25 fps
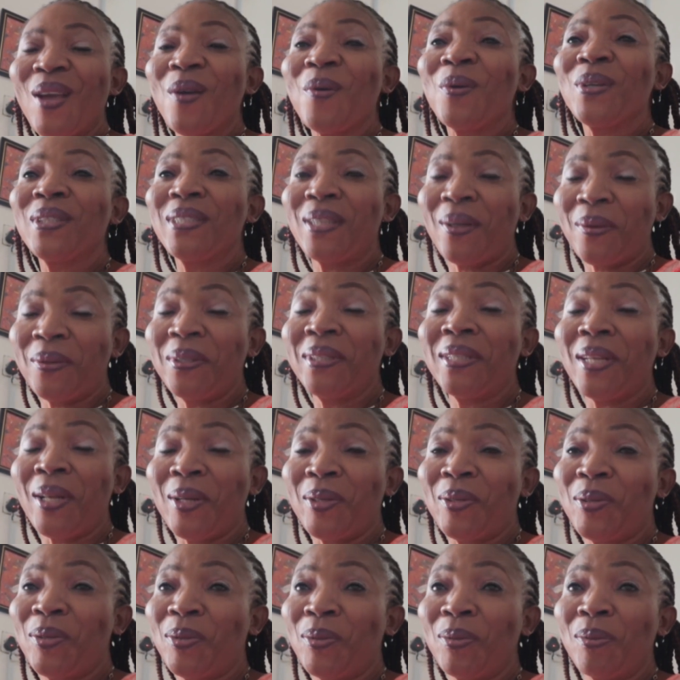I was shouting
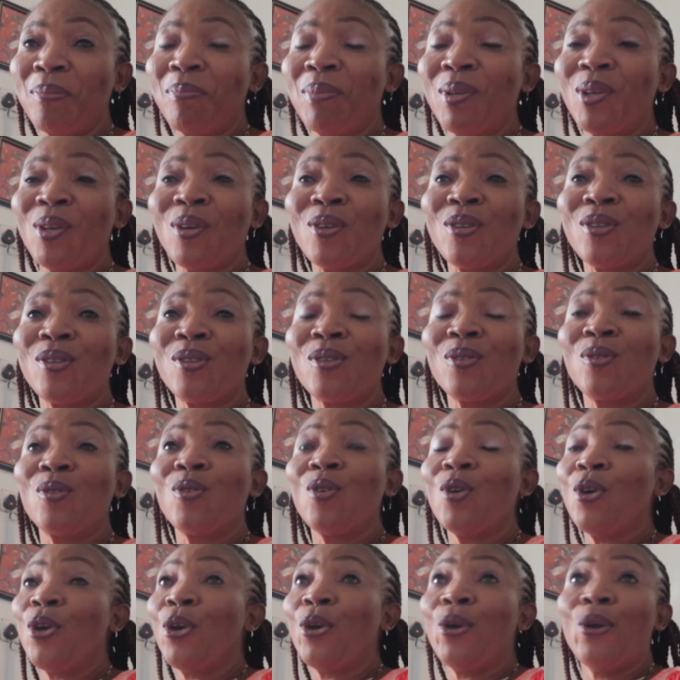at you because
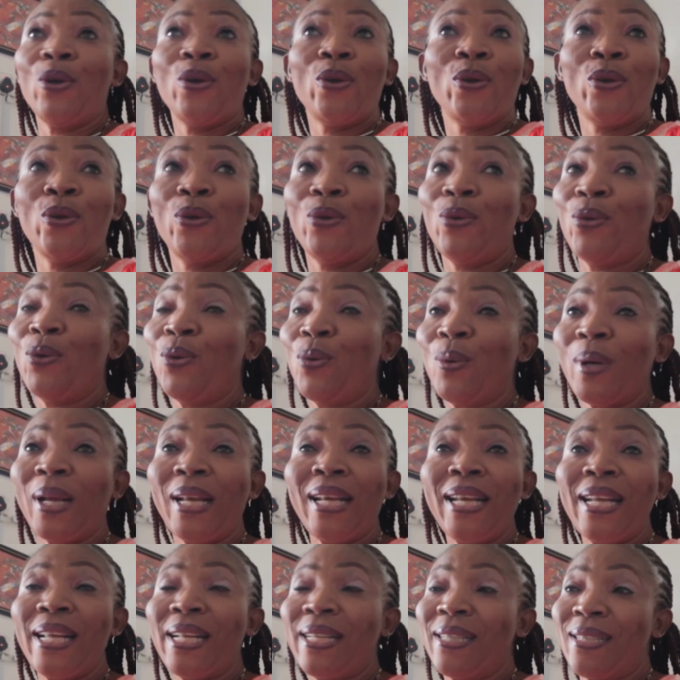you were
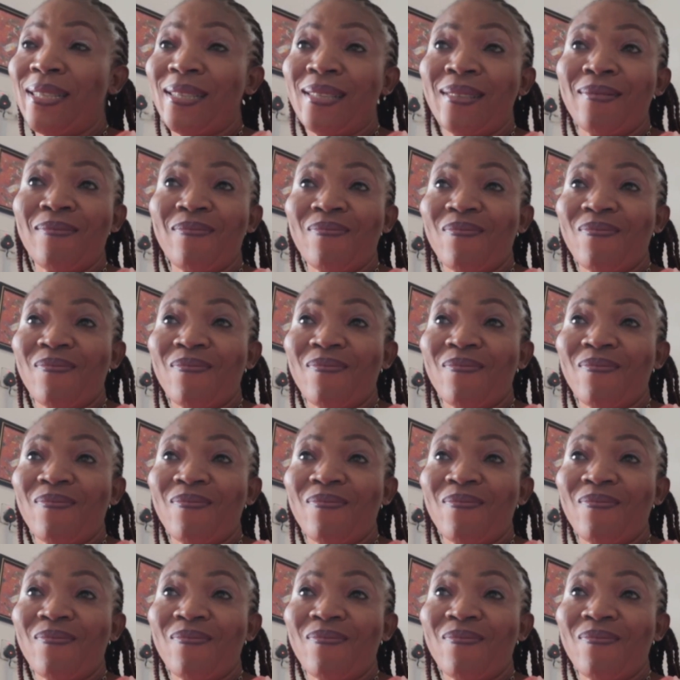late.